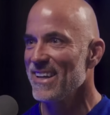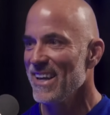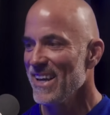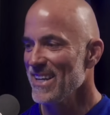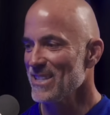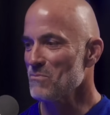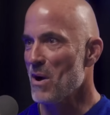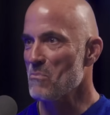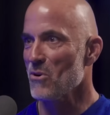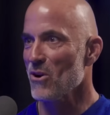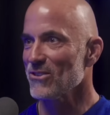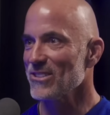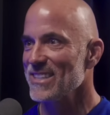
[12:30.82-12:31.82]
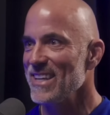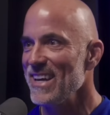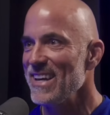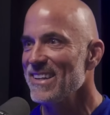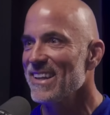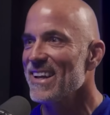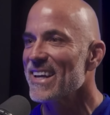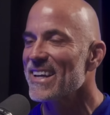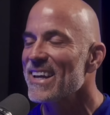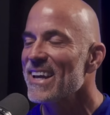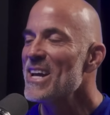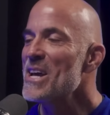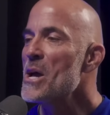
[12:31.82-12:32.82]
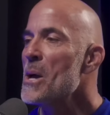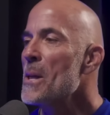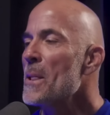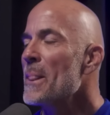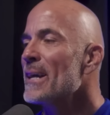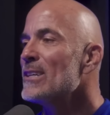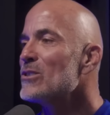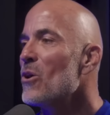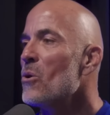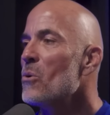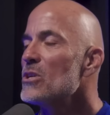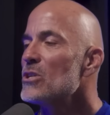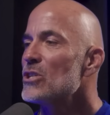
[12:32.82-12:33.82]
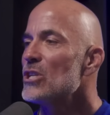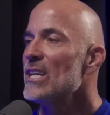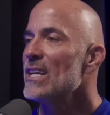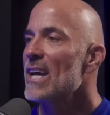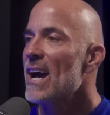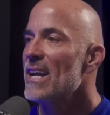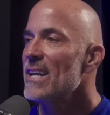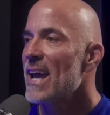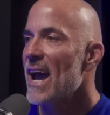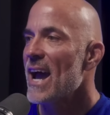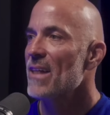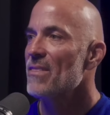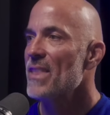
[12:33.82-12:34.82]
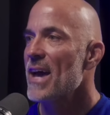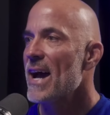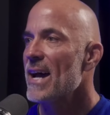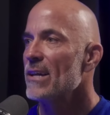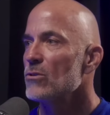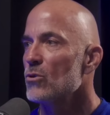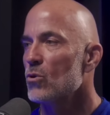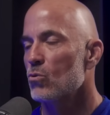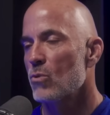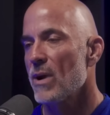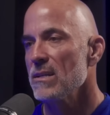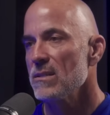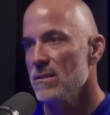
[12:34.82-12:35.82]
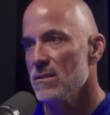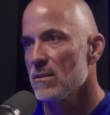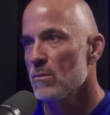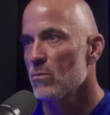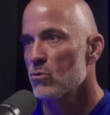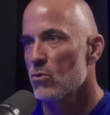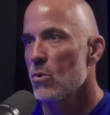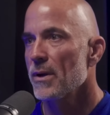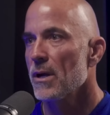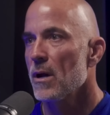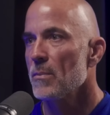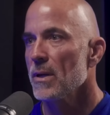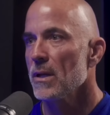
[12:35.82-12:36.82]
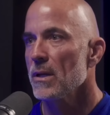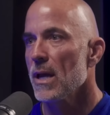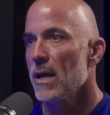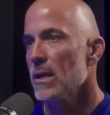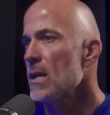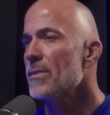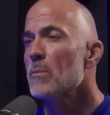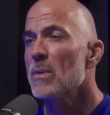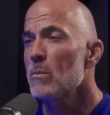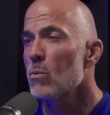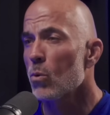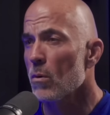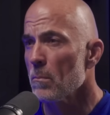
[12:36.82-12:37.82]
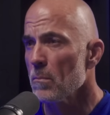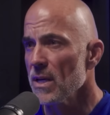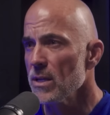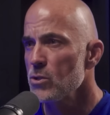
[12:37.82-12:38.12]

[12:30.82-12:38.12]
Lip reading: It's my brother's kid. So she kind of had that little racism growing up in Indiana. Not that people were mean